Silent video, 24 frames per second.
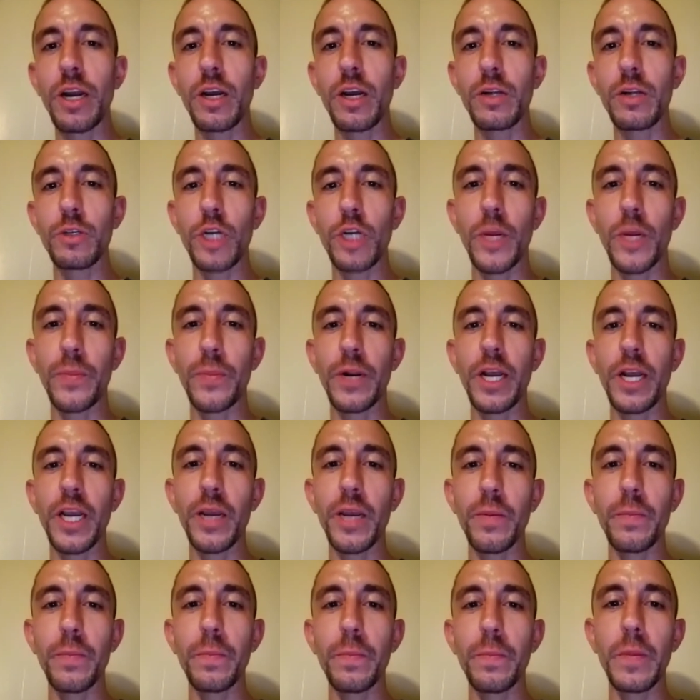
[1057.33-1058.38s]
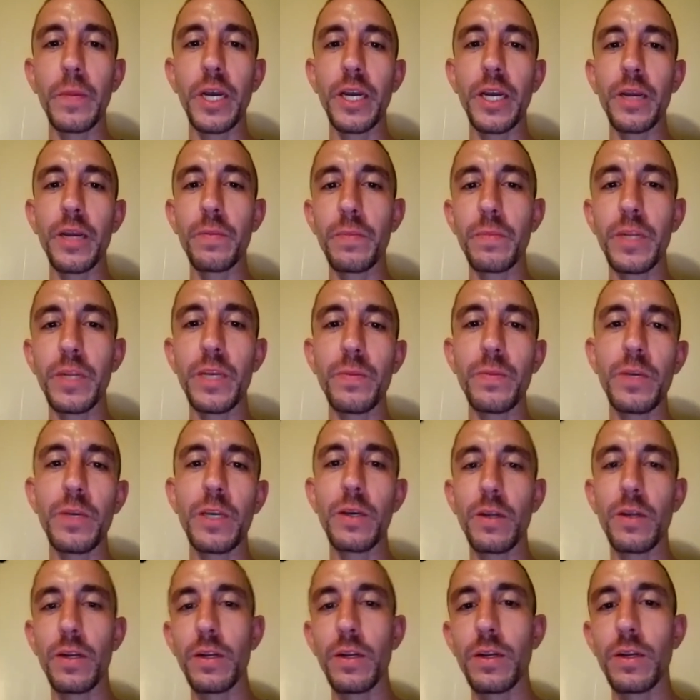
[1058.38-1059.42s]
an IMDb
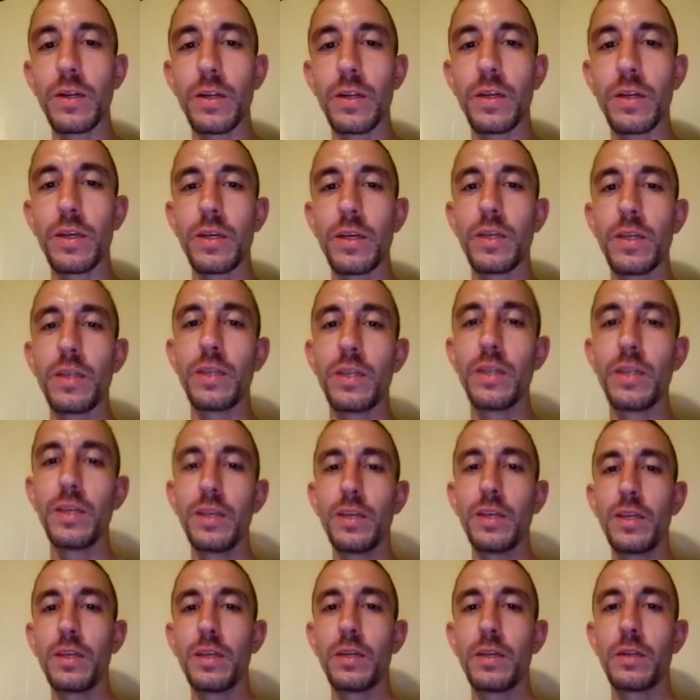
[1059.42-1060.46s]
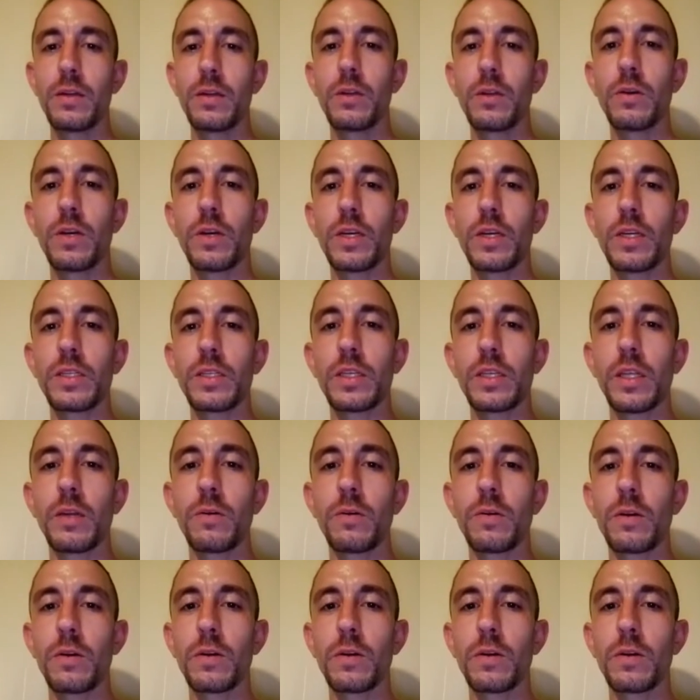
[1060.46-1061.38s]
on. No, I said that wrong.